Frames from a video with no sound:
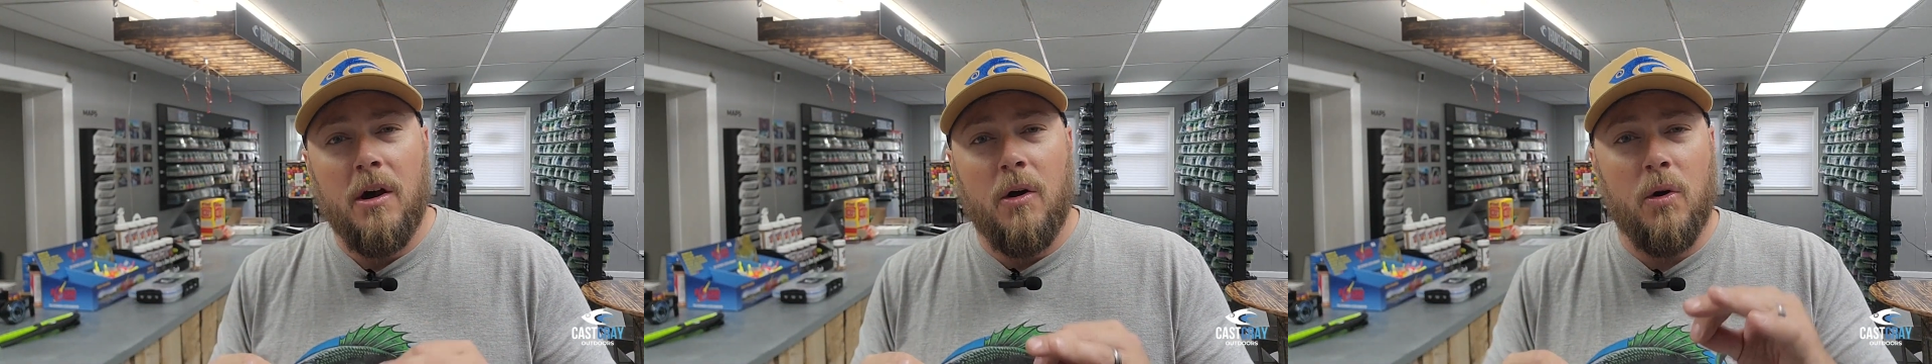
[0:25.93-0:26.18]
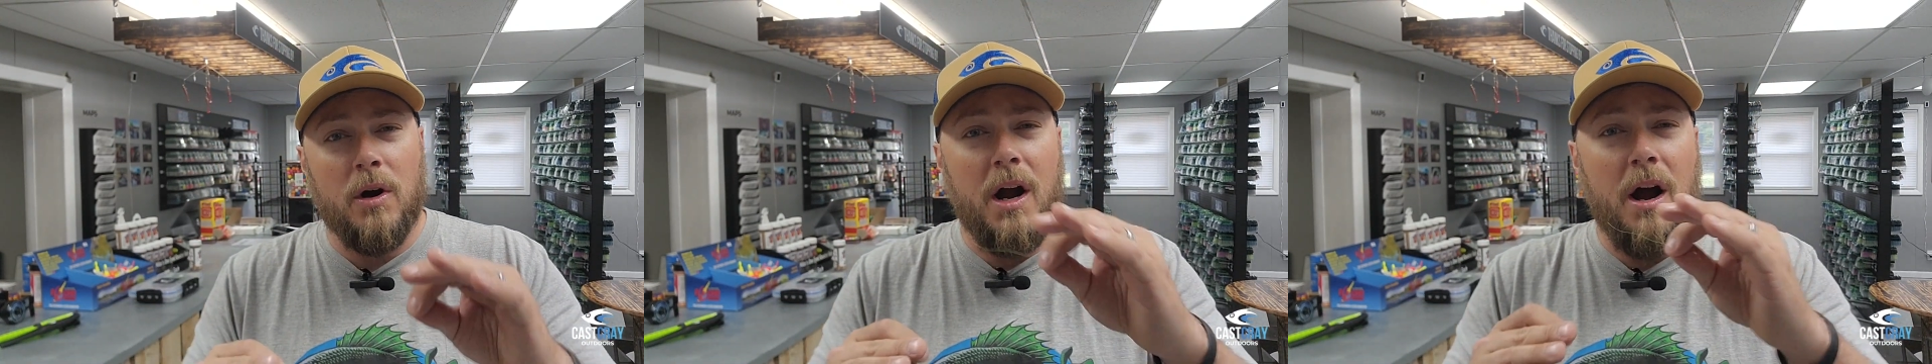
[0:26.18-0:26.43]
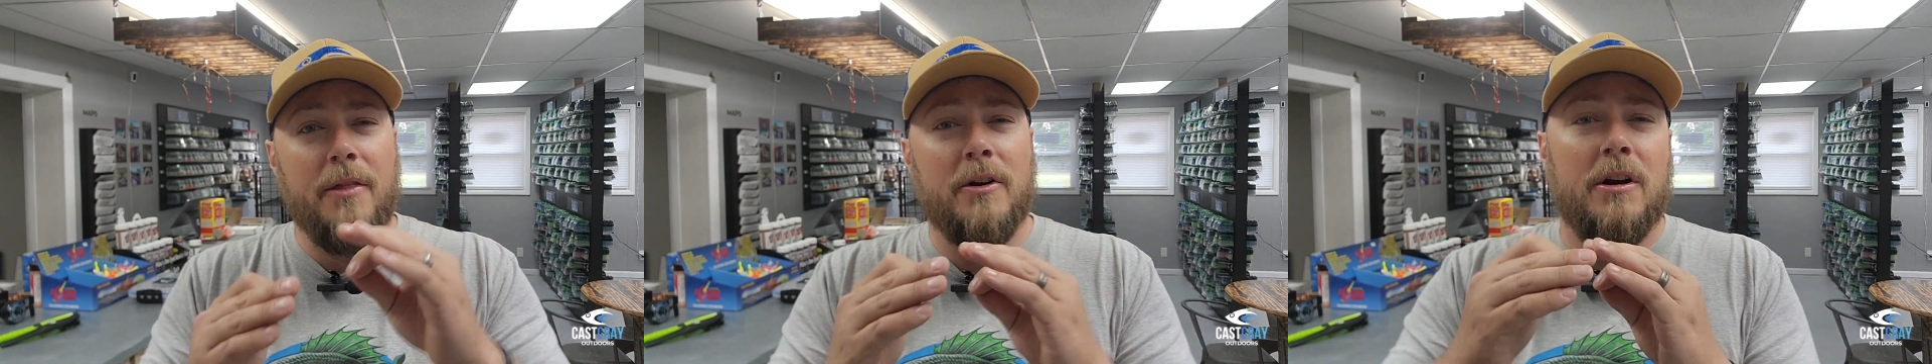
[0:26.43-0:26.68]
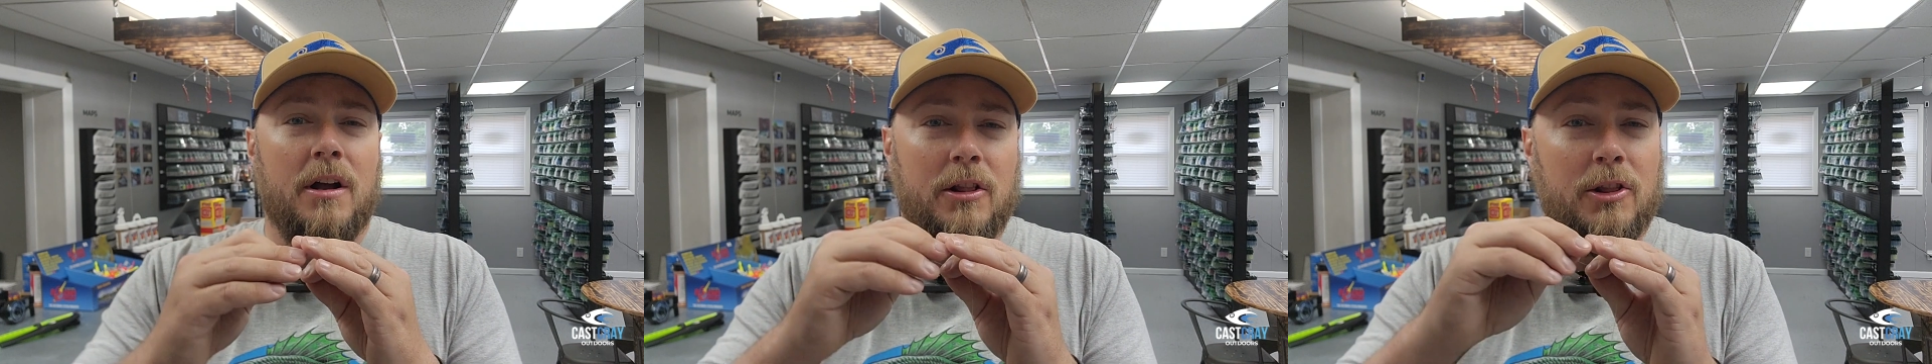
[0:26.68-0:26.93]
or
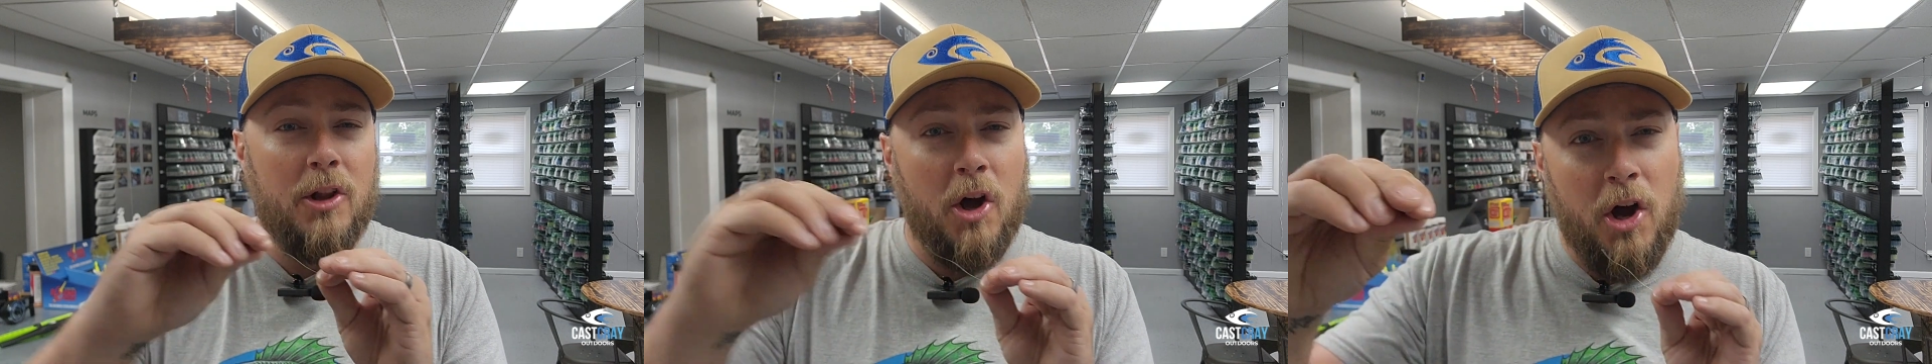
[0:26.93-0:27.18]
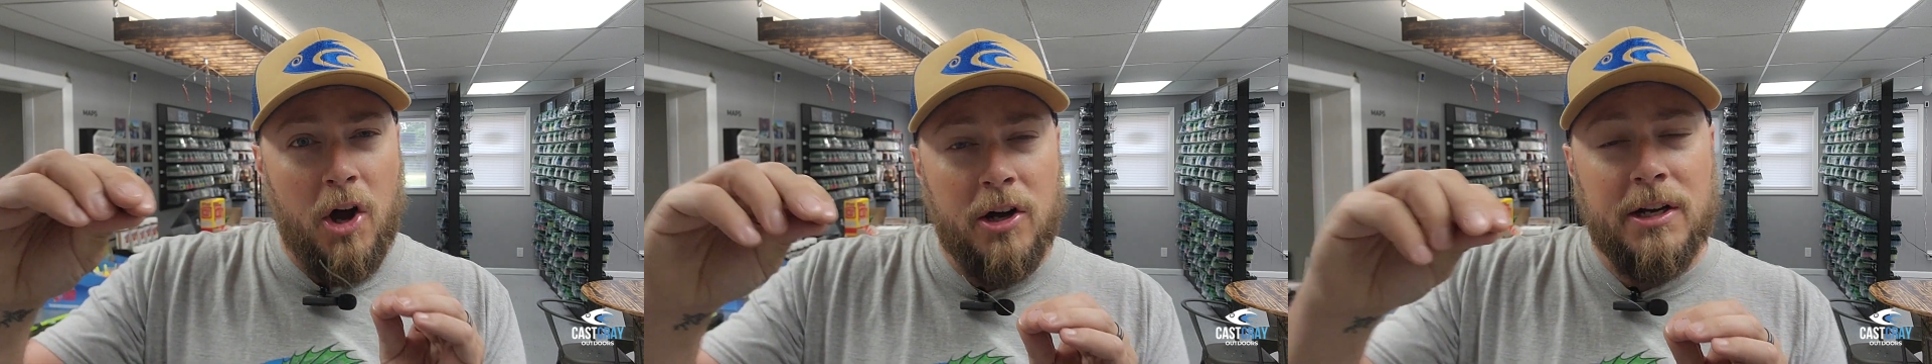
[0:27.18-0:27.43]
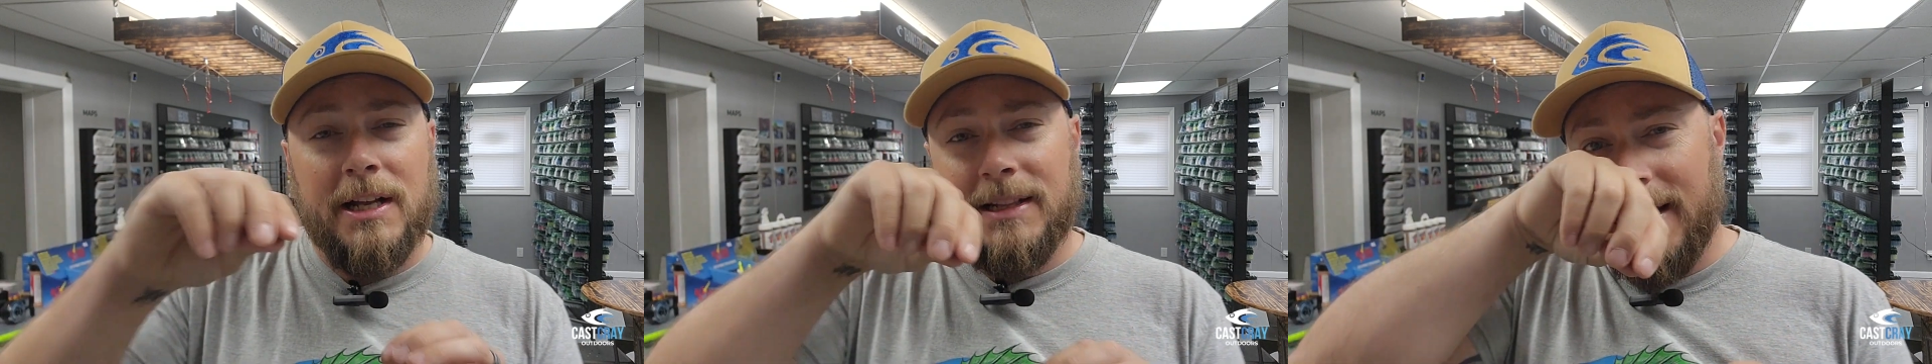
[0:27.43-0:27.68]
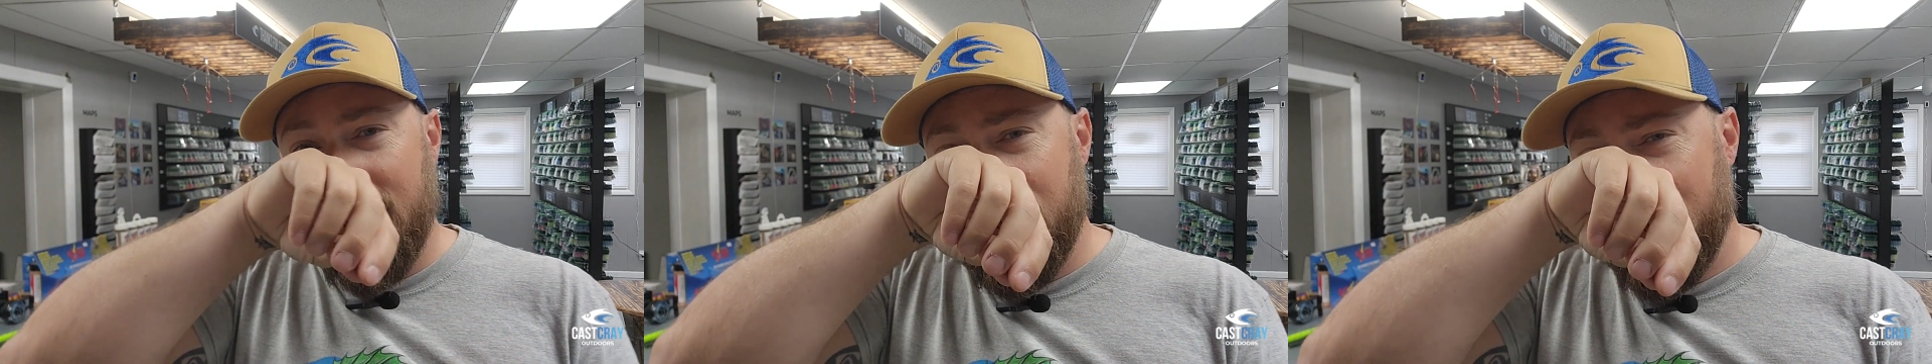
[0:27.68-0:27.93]
other long,
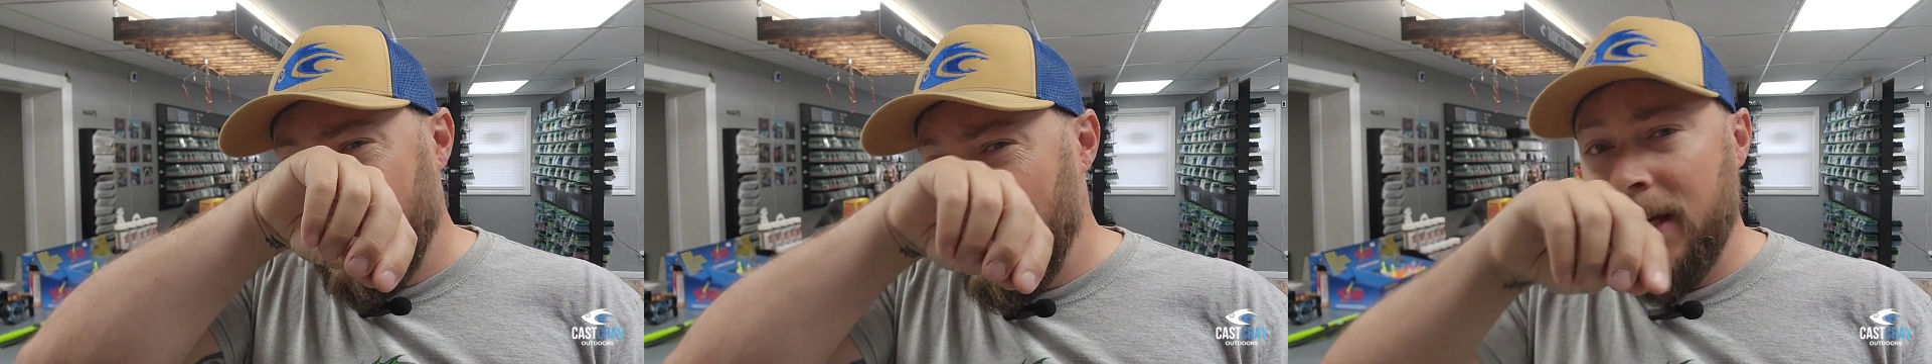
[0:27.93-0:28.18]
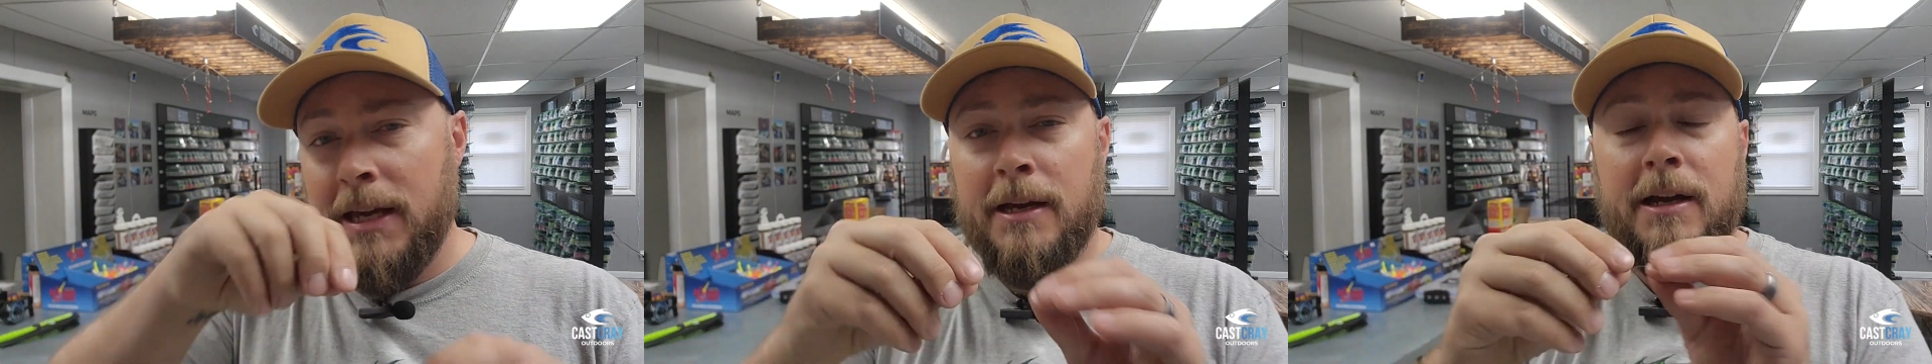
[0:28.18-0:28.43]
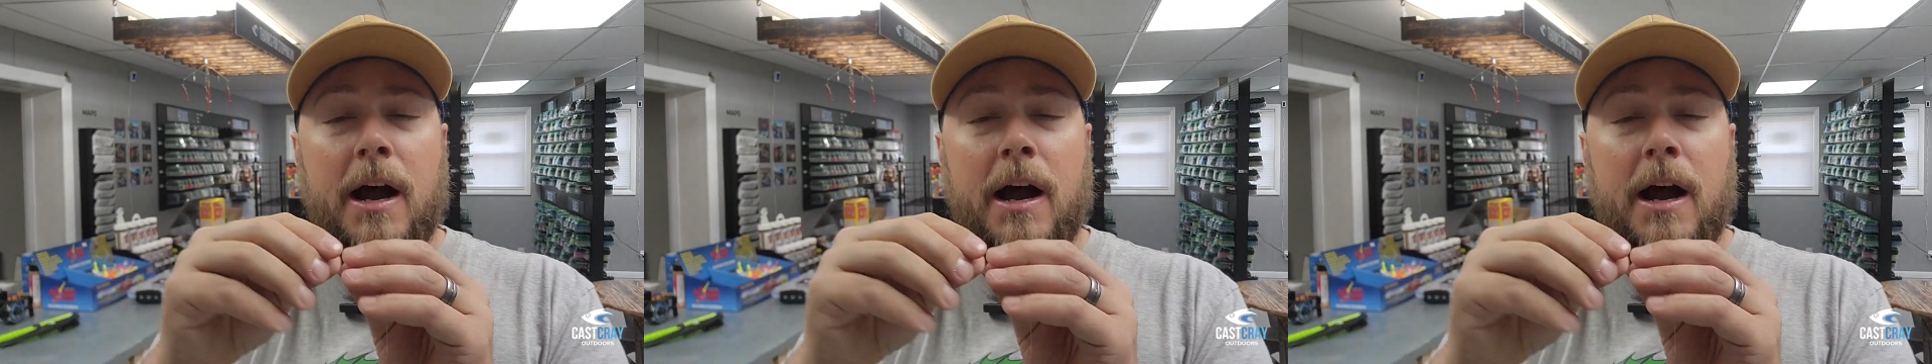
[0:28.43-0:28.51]
lengthy